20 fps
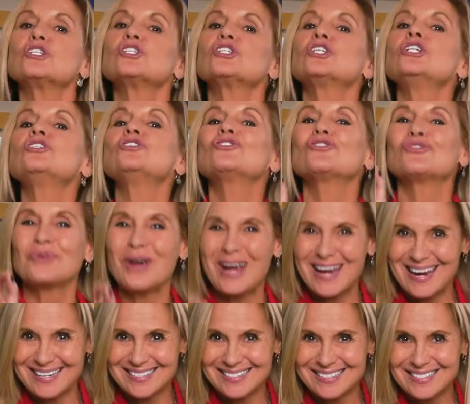She
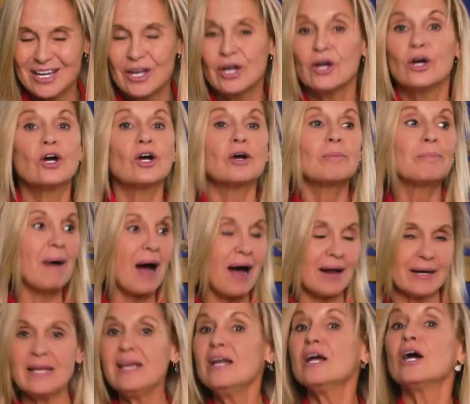trained her
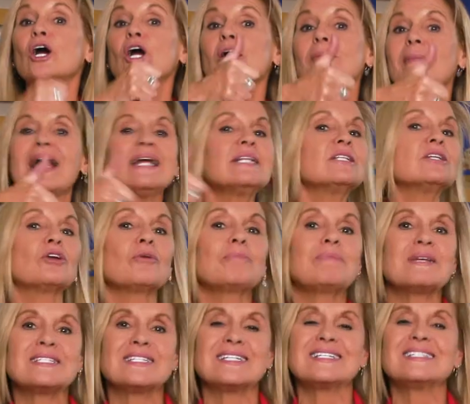body, her mind, and her
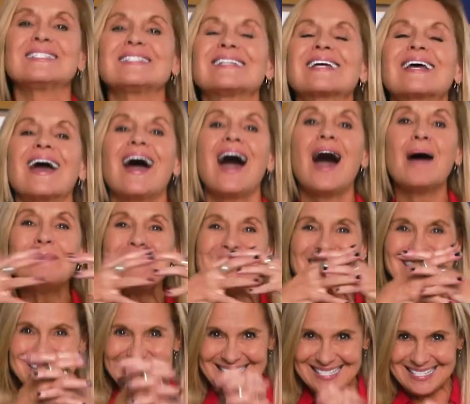business to come
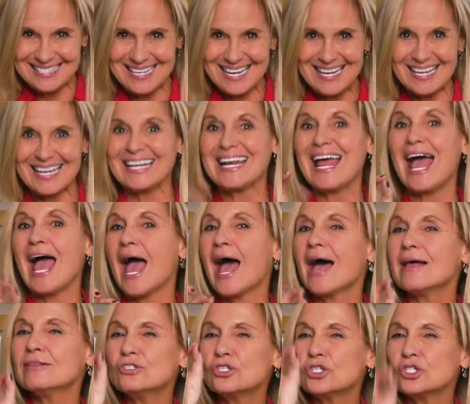into sync. And
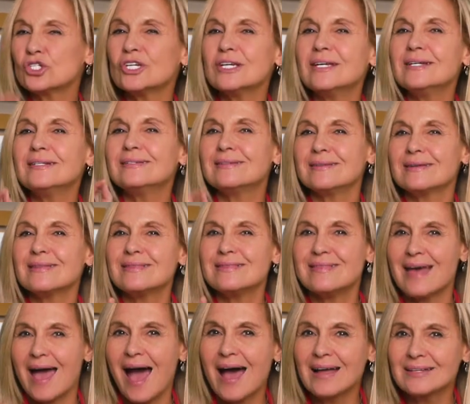as she did
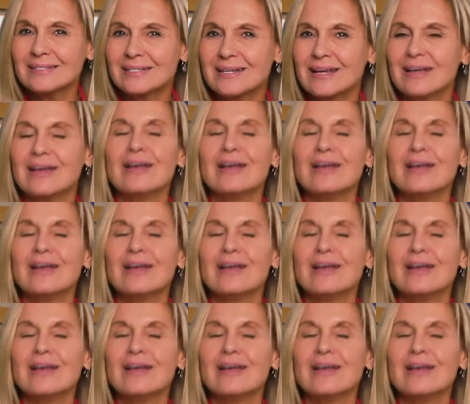that,